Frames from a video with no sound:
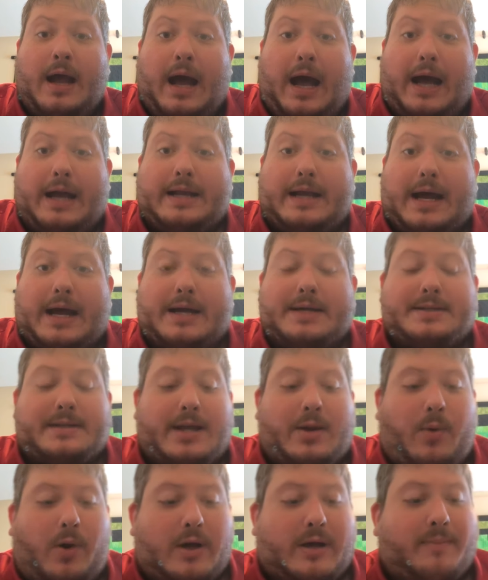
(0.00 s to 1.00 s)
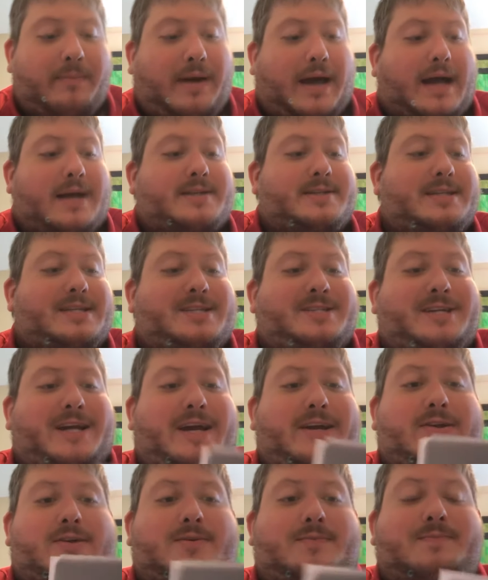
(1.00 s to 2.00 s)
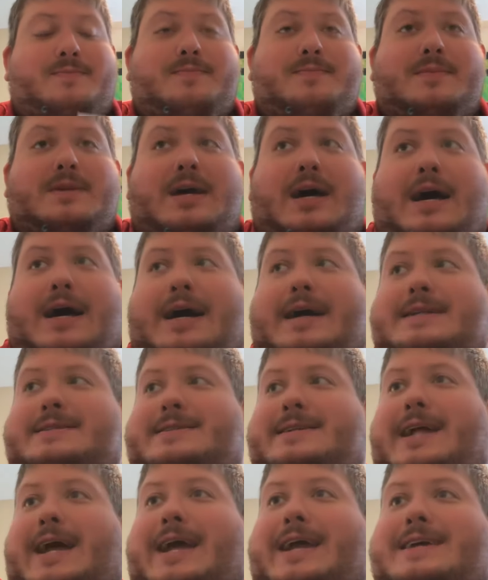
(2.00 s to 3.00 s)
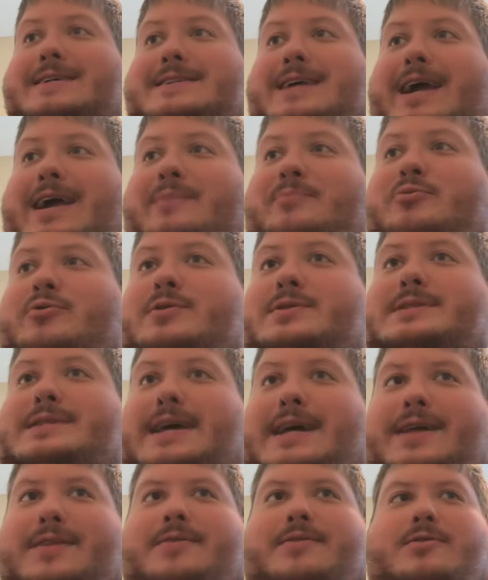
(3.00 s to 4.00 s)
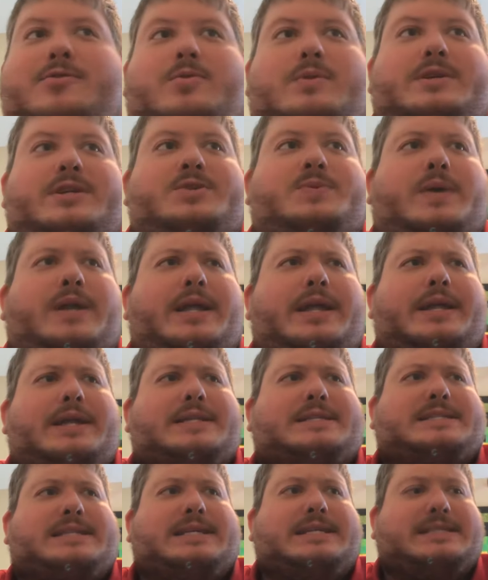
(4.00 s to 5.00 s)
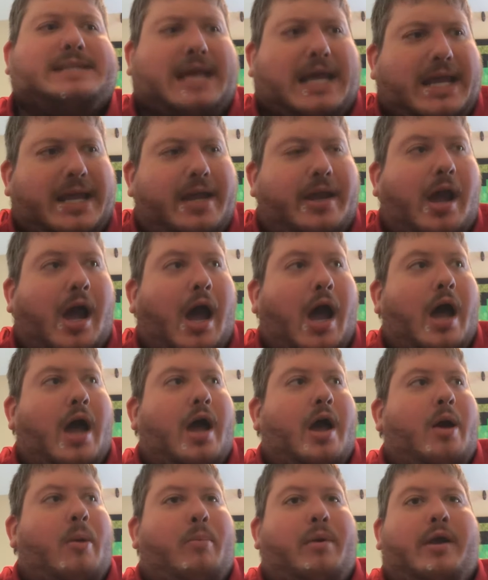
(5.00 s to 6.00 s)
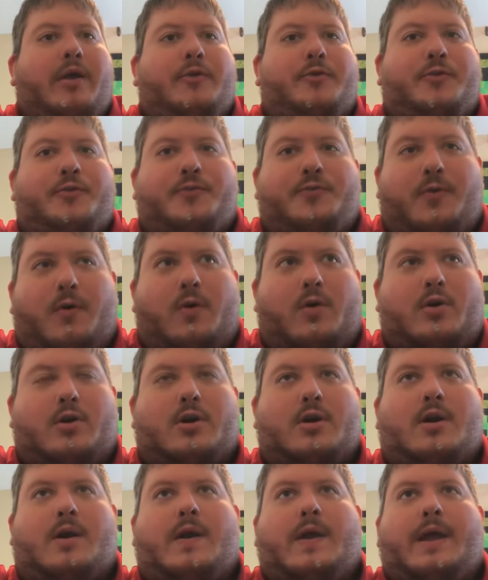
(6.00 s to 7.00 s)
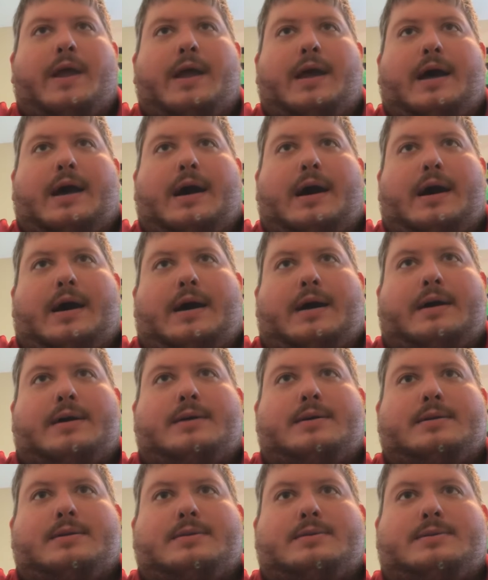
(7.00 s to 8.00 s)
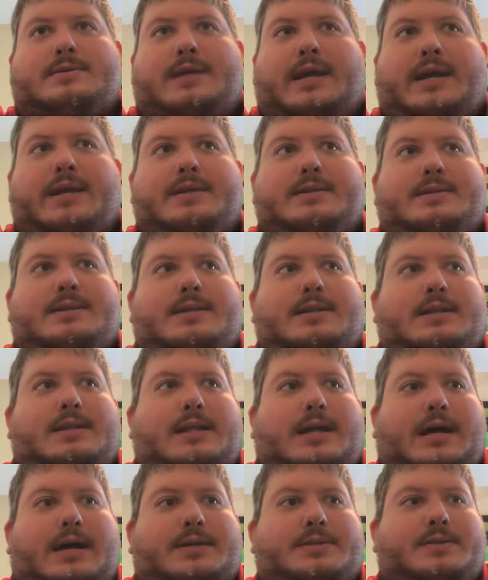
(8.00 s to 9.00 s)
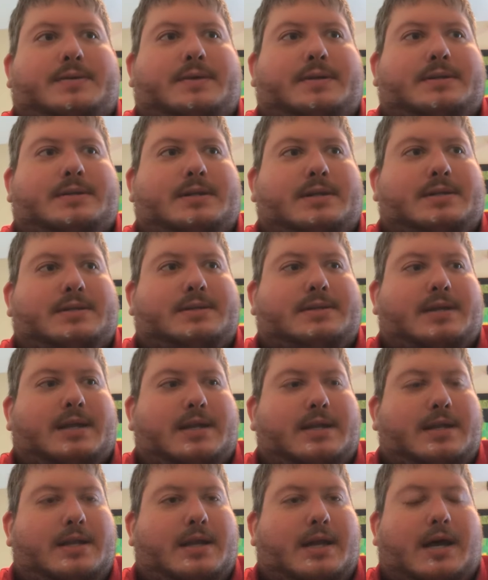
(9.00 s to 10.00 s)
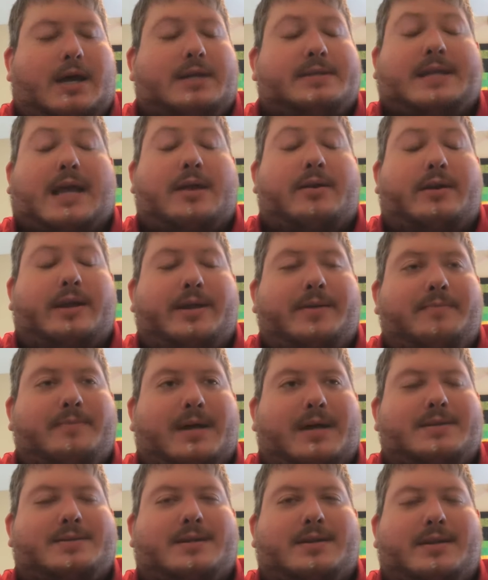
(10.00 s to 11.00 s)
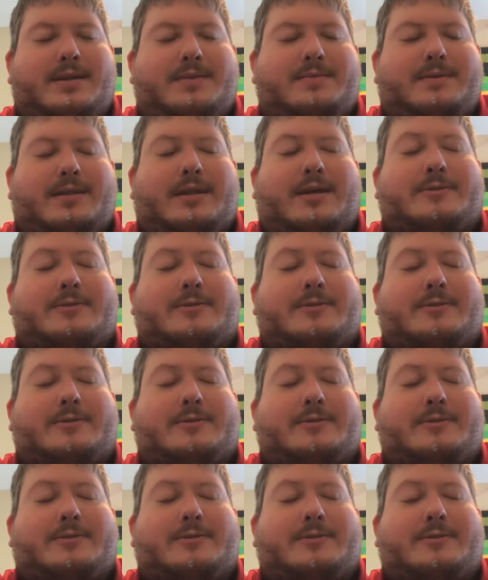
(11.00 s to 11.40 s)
Hi guys and welcome back to the channel. Uh, today is April 10th, 2020. It is the day before uh, St. Lazarus Sun, uh, Saturday, not Sunday, St.